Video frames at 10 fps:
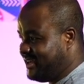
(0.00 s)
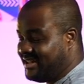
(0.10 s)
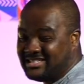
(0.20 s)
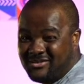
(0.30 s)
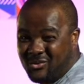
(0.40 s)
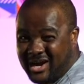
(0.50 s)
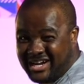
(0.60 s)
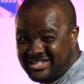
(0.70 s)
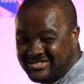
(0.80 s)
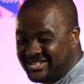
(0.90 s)
that's a
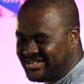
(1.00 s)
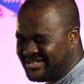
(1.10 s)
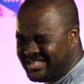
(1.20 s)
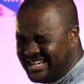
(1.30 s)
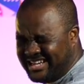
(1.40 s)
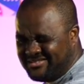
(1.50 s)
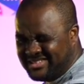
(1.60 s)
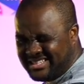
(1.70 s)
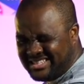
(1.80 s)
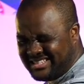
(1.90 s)
wide stretch the
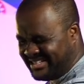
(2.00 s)
11